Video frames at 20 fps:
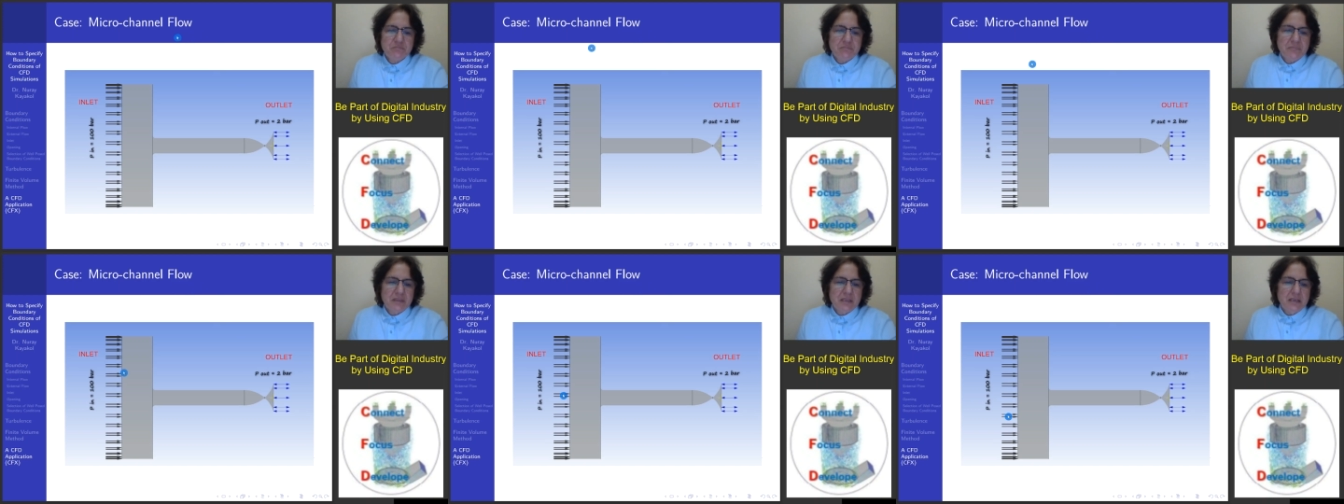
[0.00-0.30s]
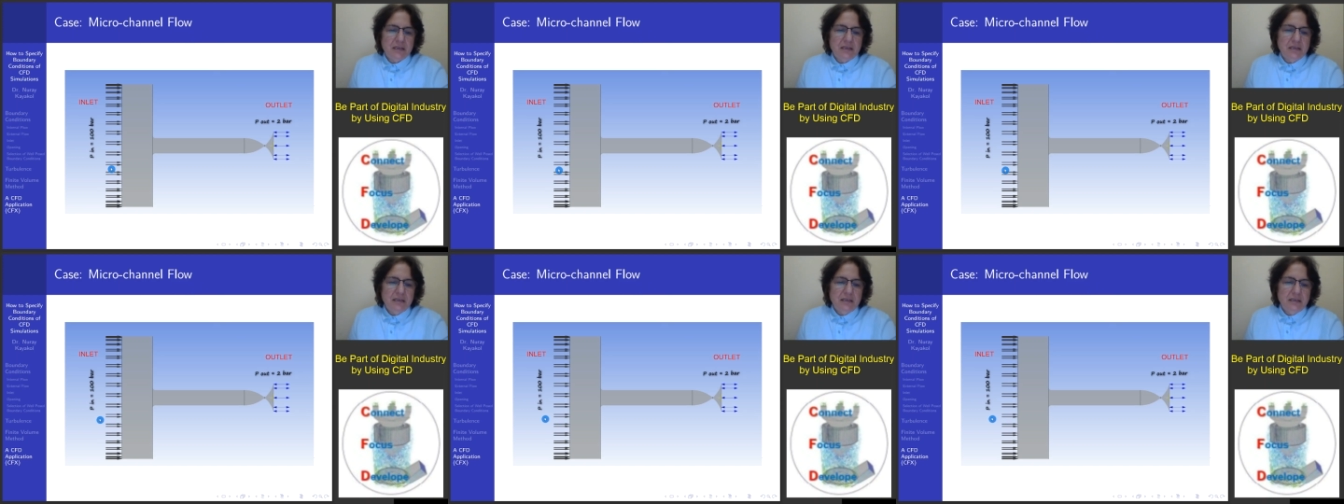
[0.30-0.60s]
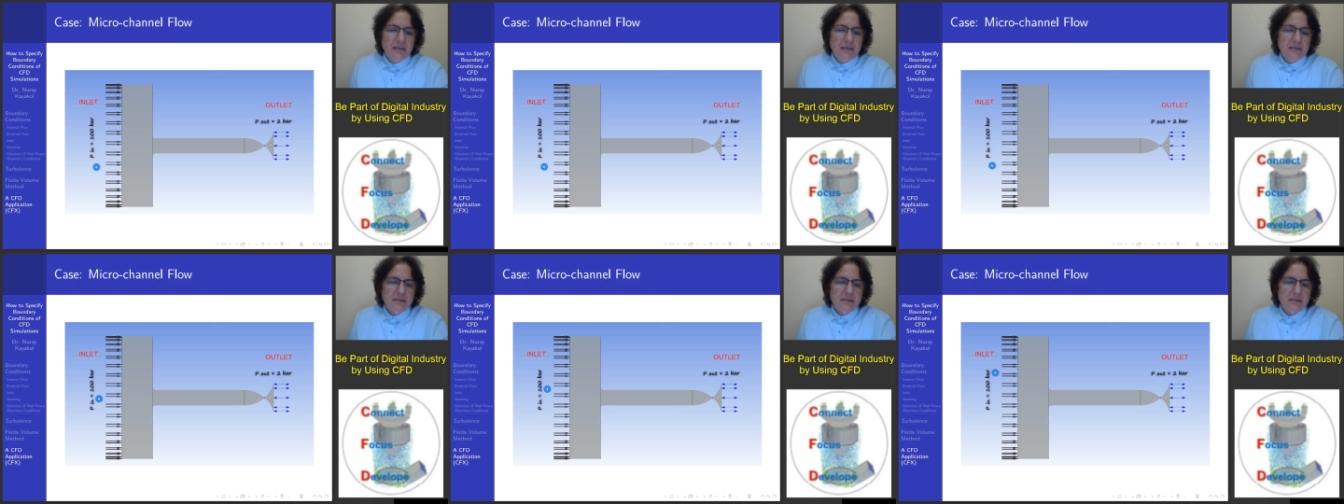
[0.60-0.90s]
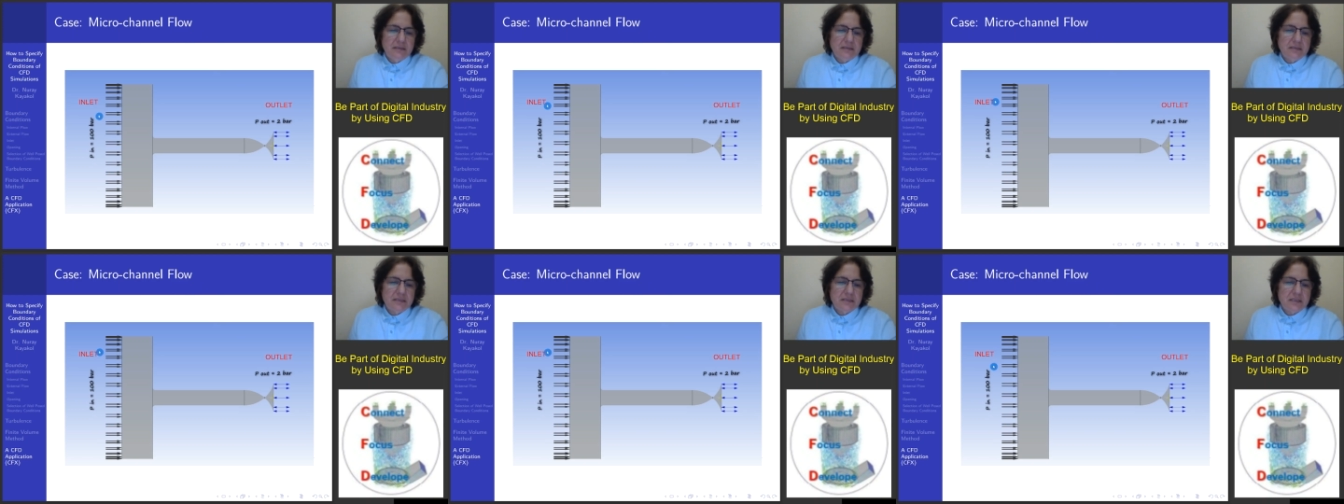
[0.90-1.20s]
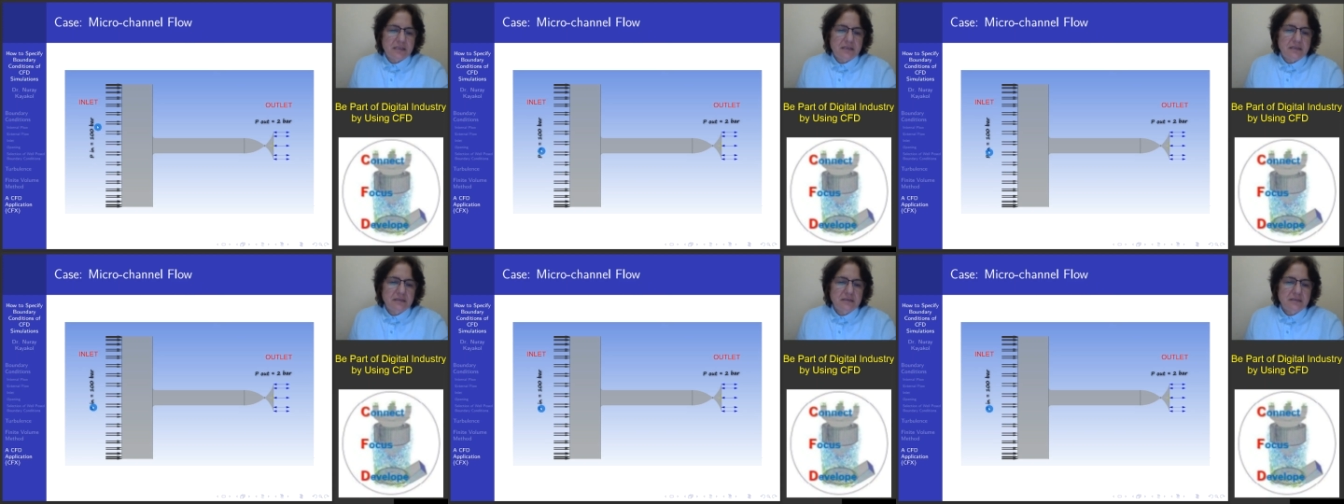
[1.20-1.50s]
Inlet is
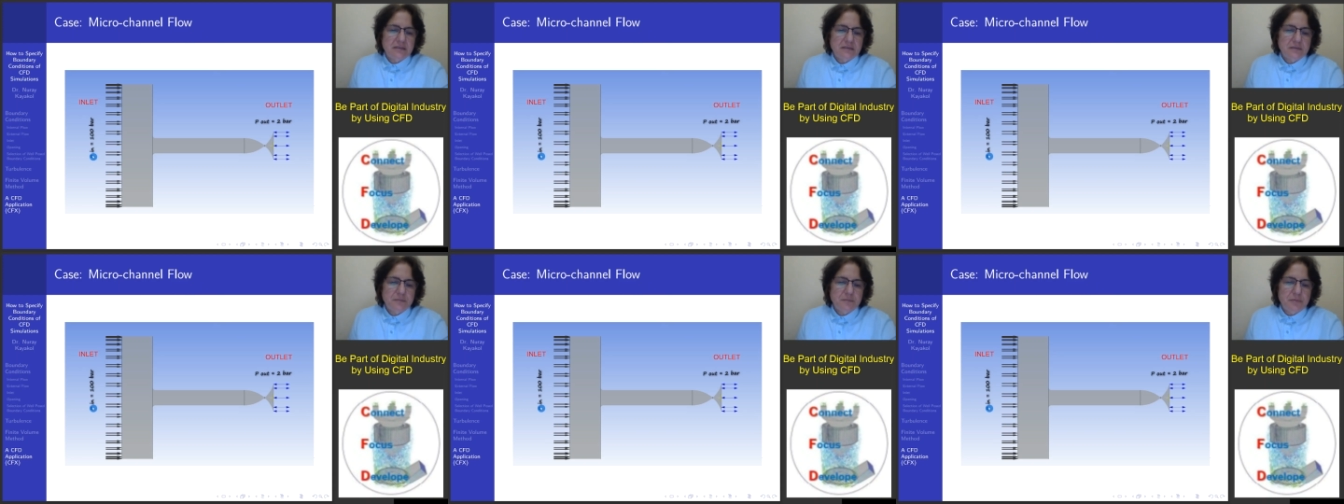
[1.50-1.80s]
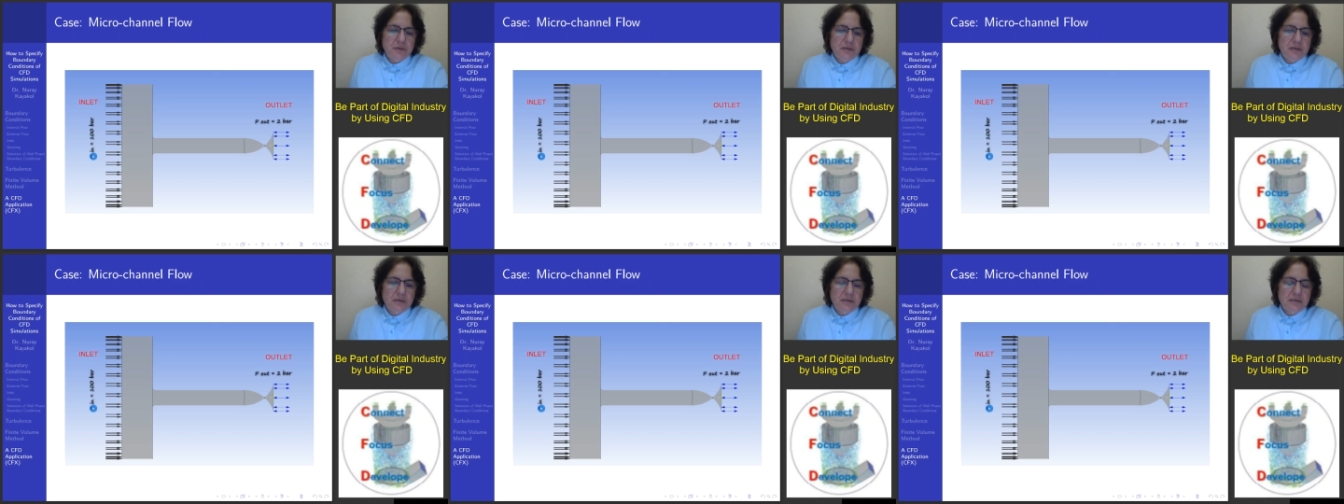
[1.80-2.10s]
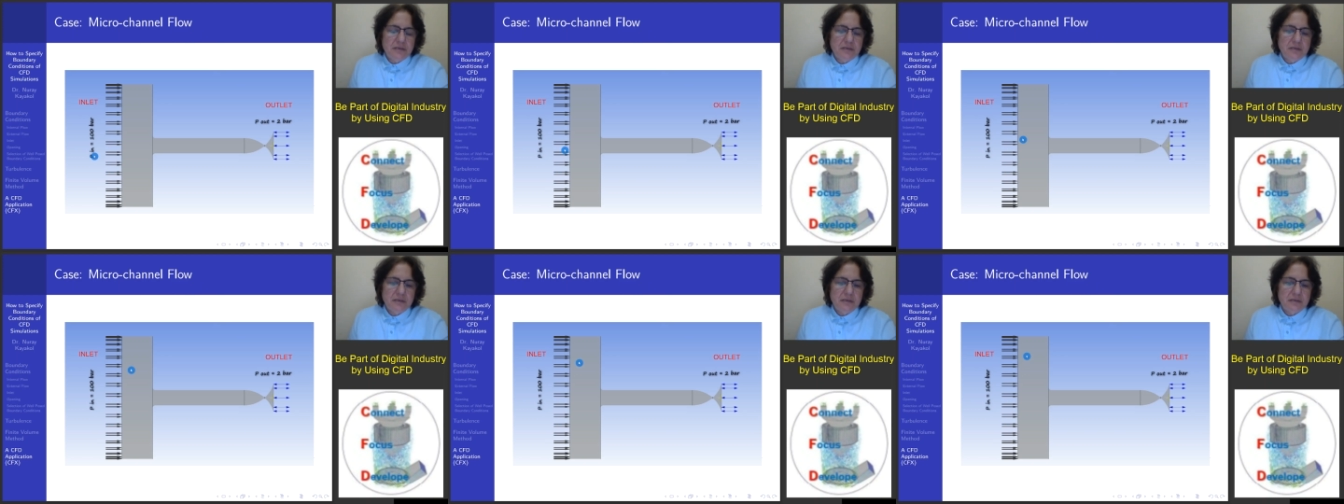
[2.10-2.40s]
100 bar.